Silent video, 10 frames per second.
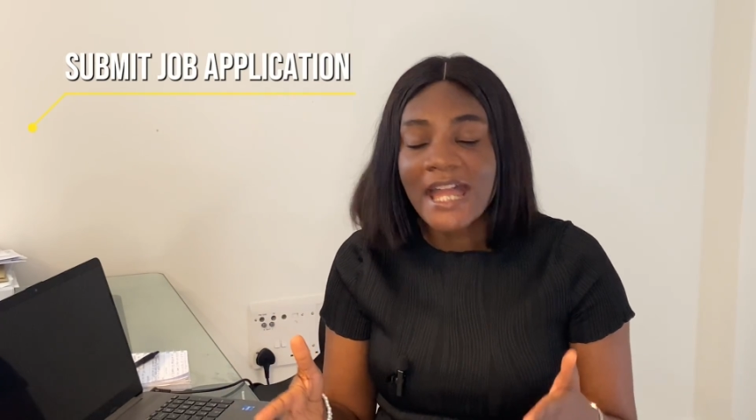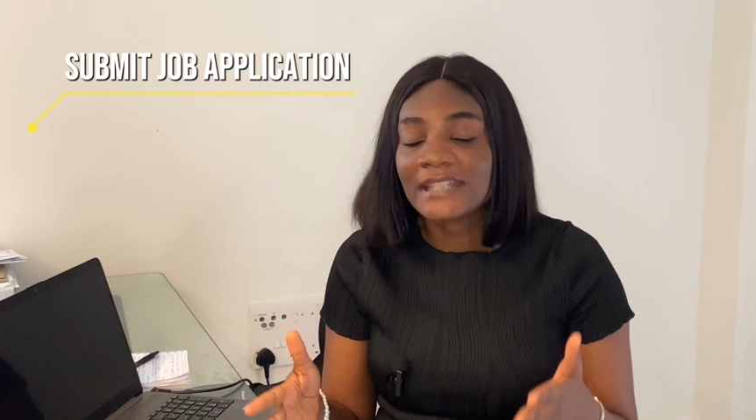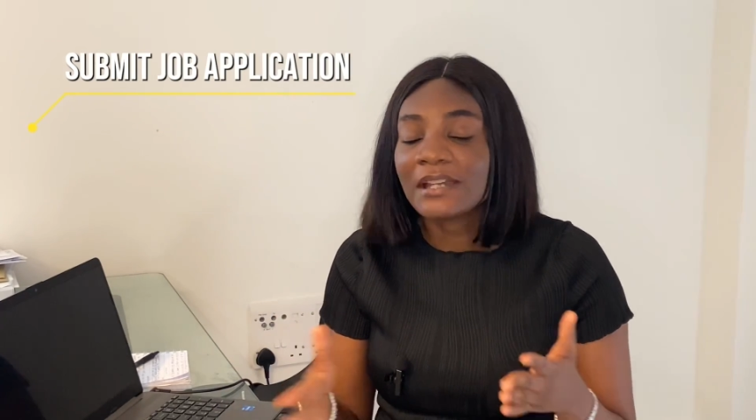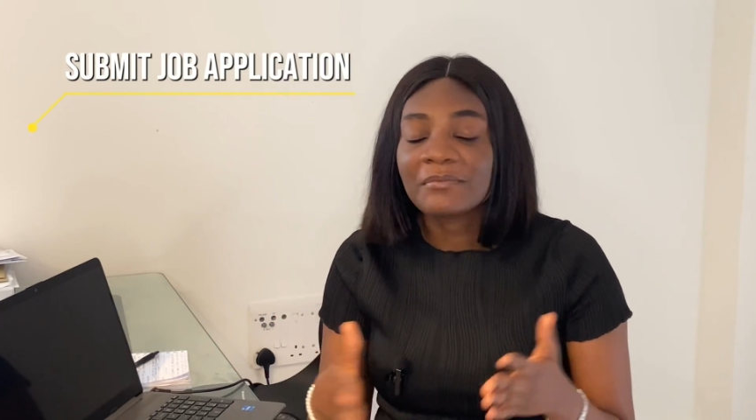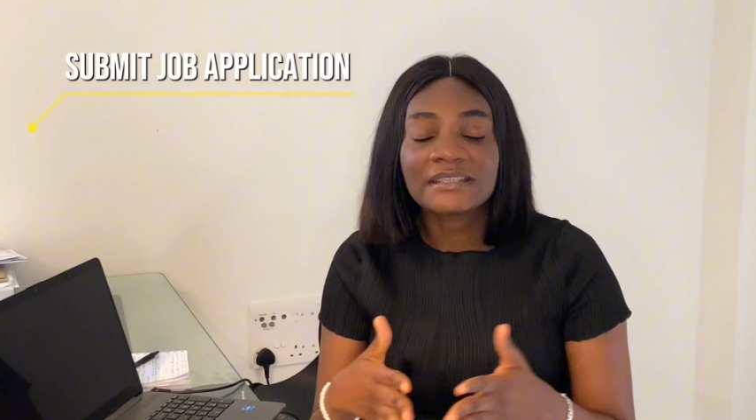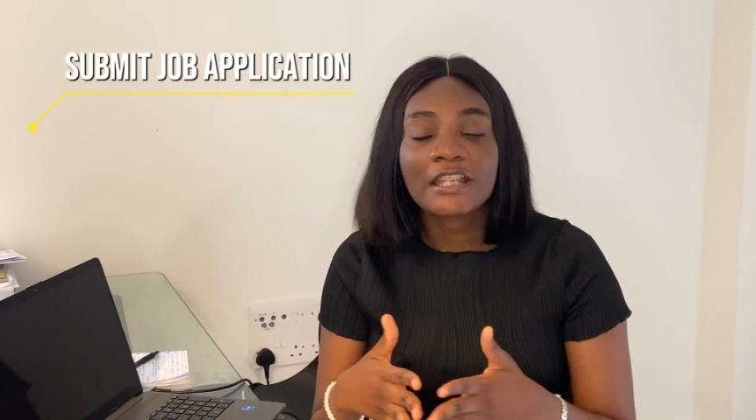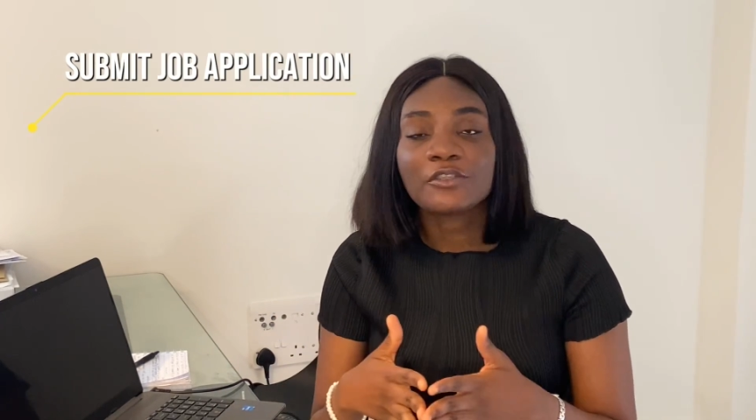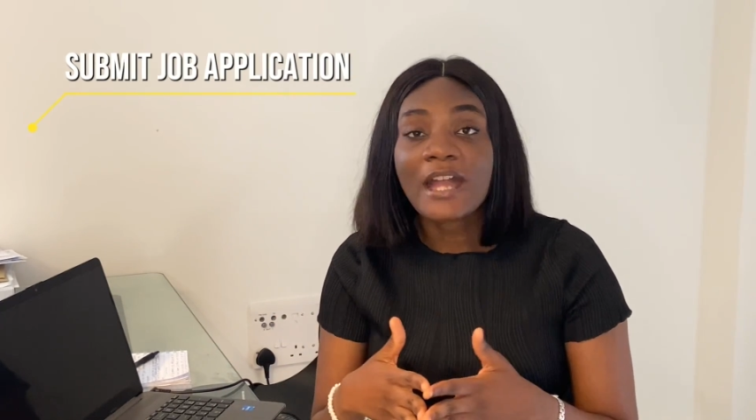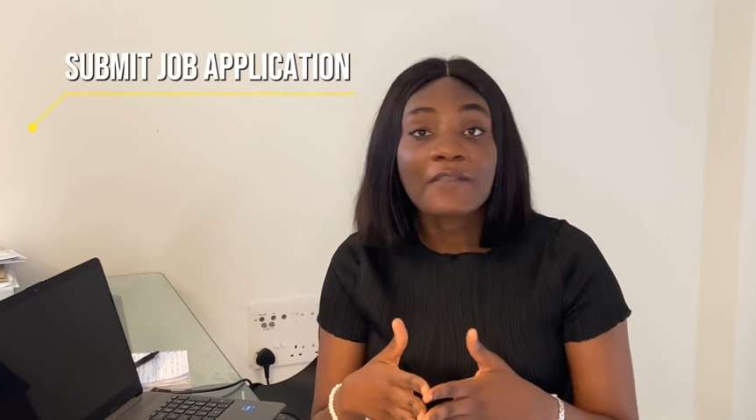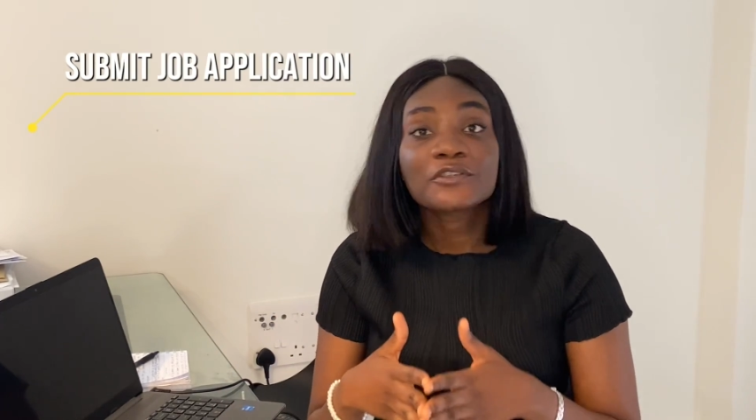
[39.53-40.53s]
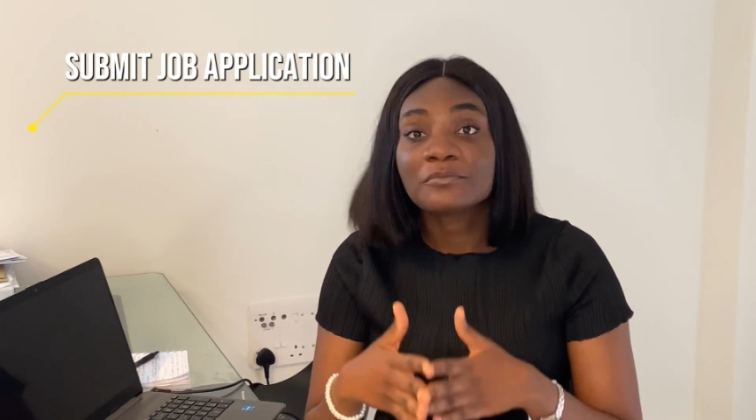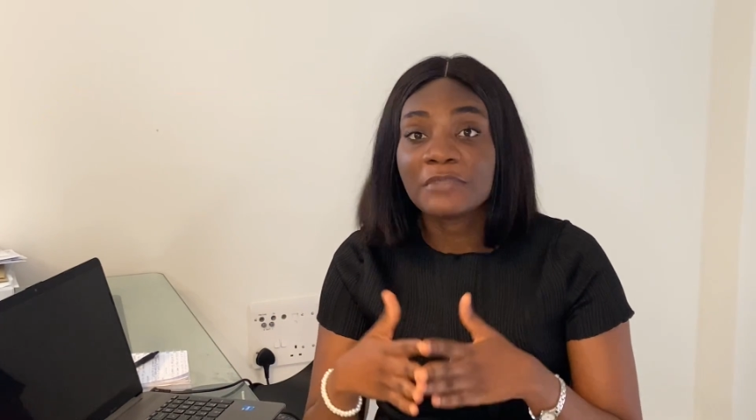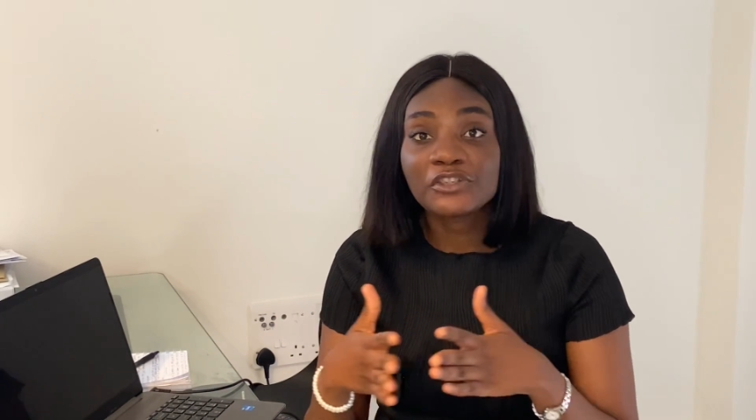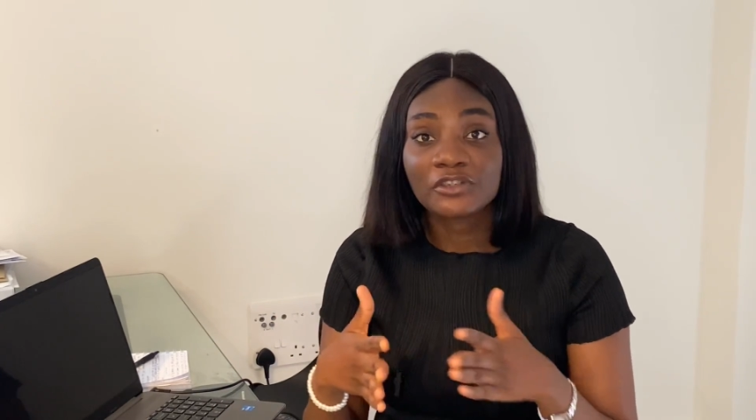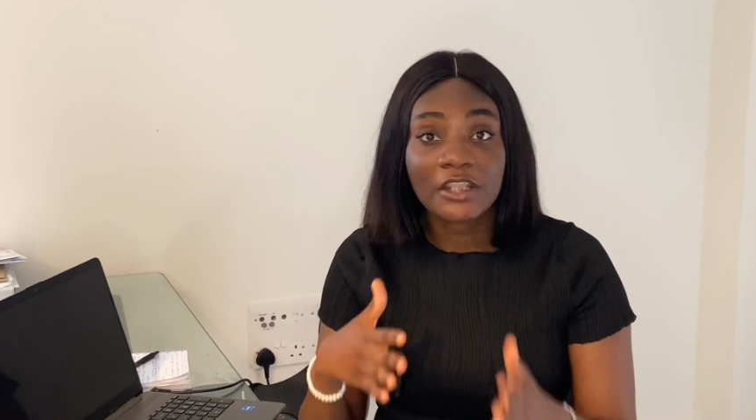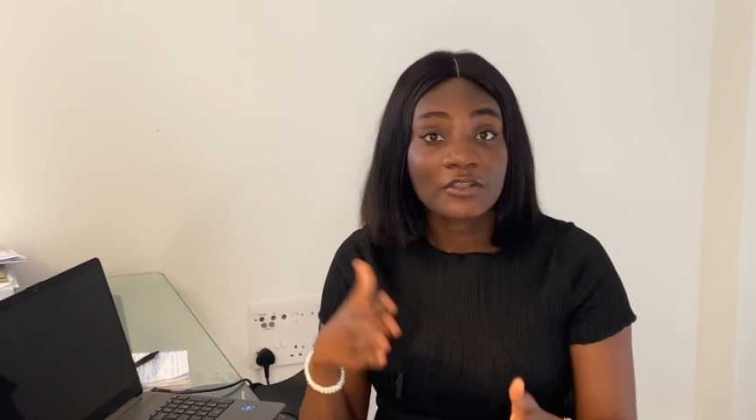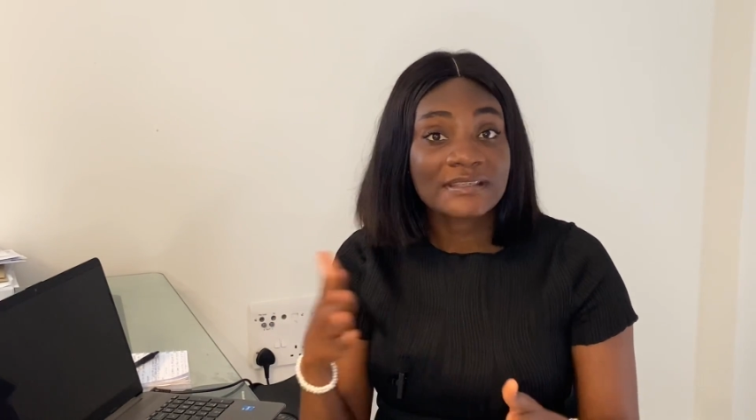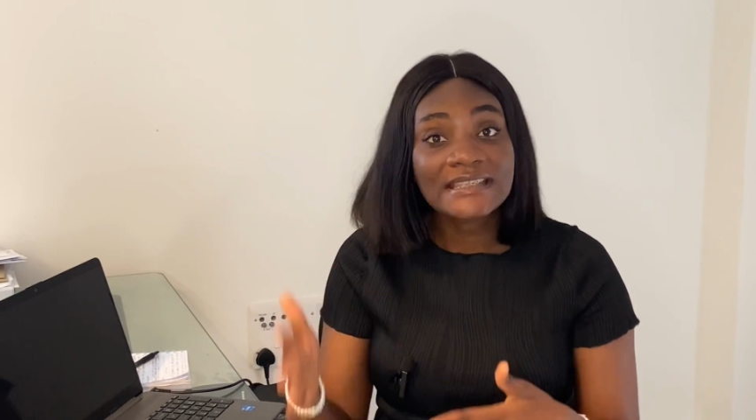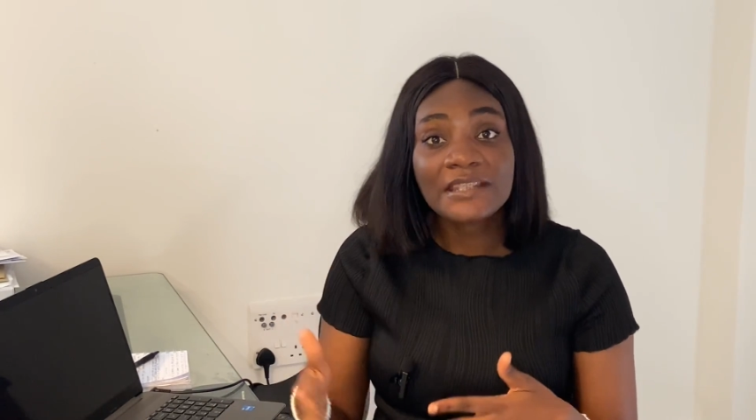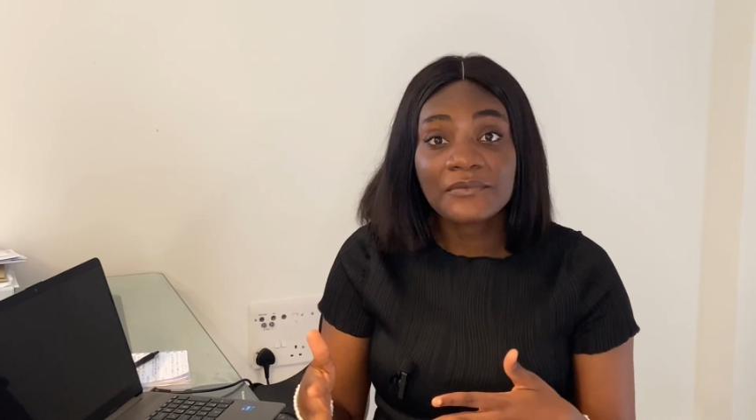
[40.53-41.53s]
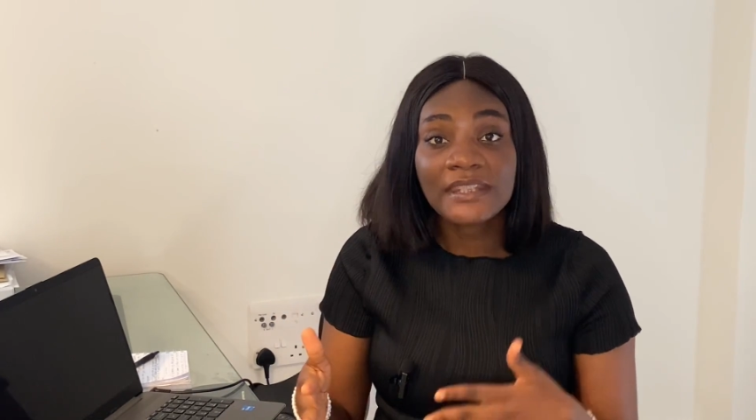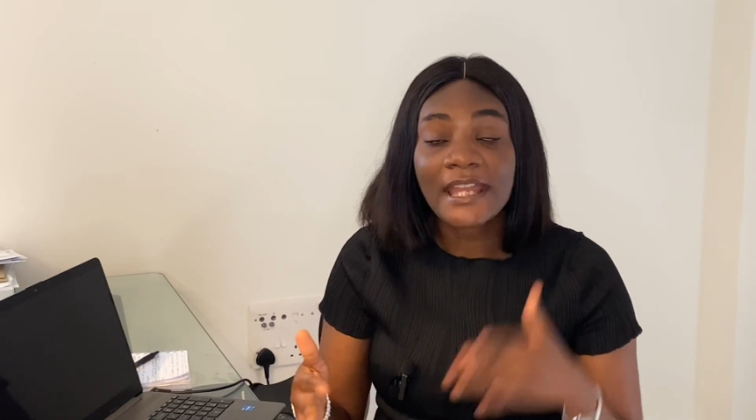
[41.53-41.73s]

and that means that you have to make sure that your CV